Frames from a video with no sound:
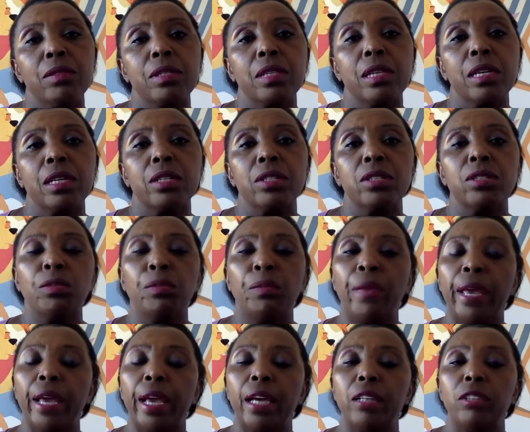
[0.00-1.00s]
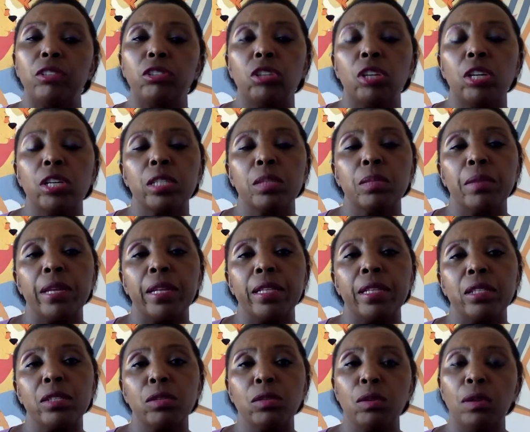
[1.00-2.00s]
us to make adjustments,
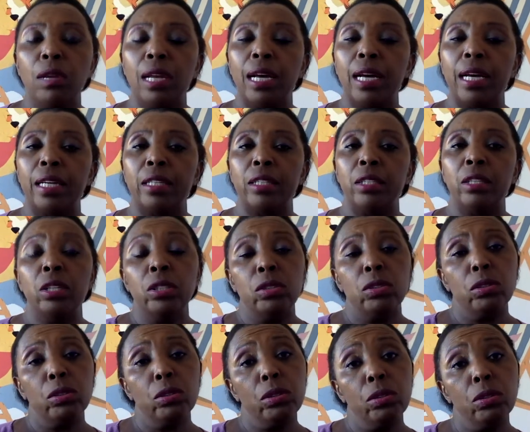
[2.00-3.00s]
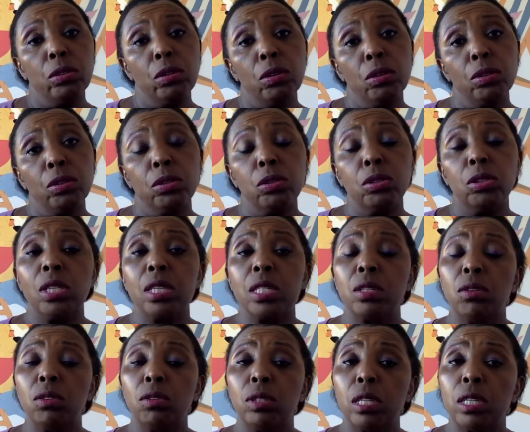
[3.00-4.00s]
to learn, to grow, to just
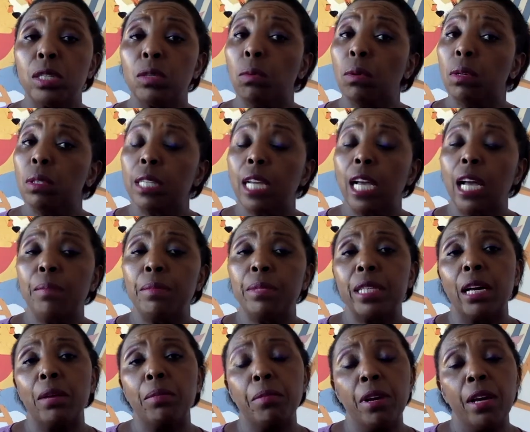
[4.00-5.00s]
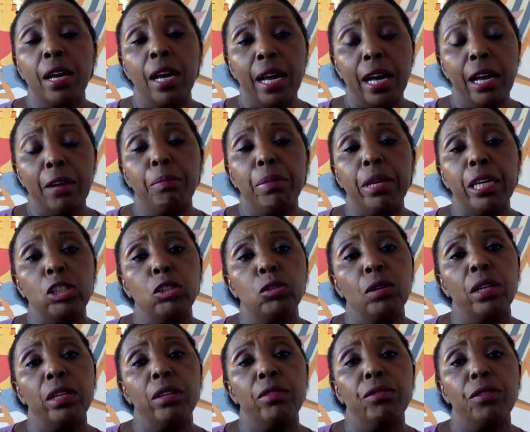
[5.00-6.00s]
notice what comes up
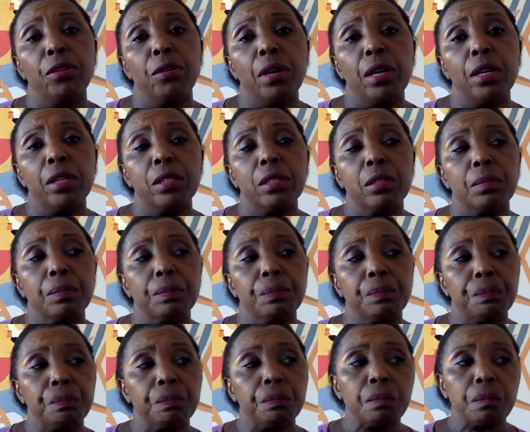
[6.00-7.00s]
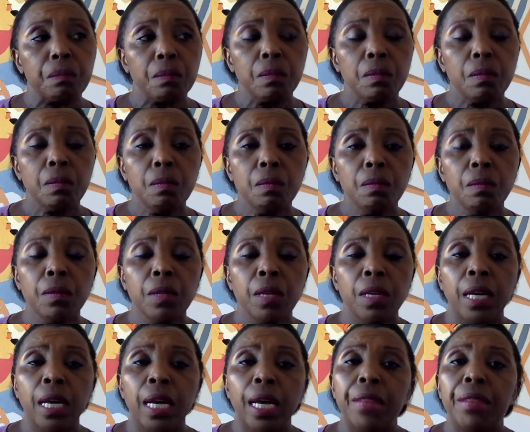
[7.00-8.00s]
habitually for us.
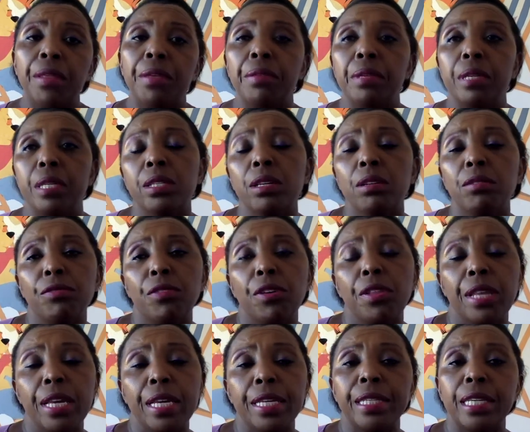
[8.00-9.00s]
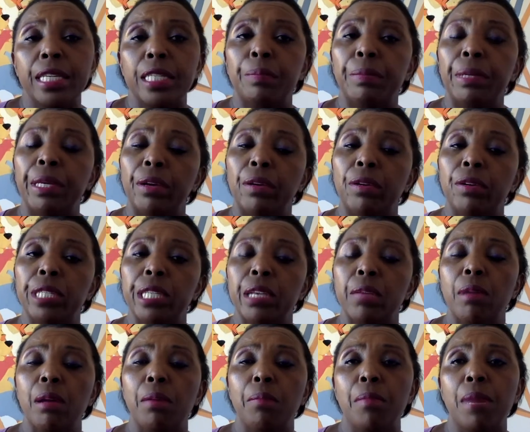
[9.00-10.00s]
The reason for this is because
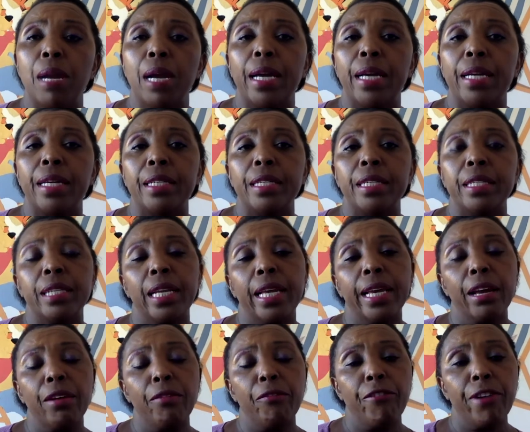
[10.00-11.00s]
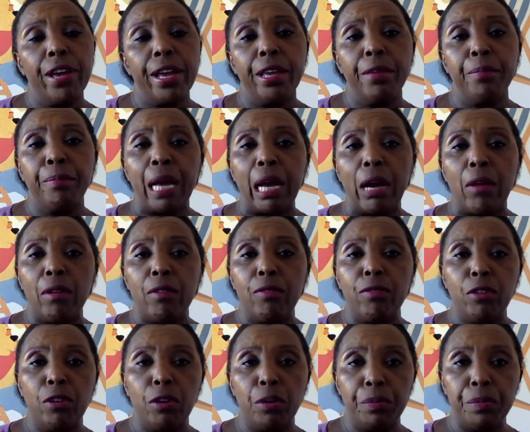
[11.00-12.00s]
our mind is like a very powerful
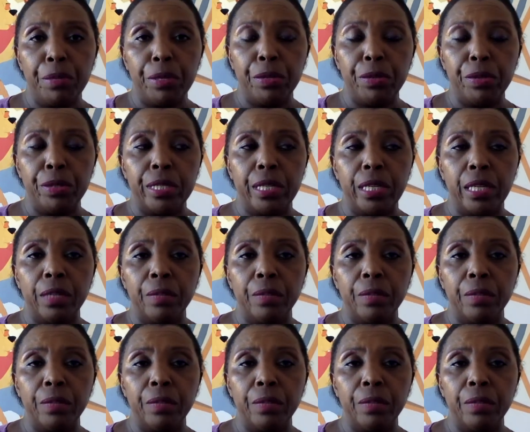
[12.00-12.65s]
computer.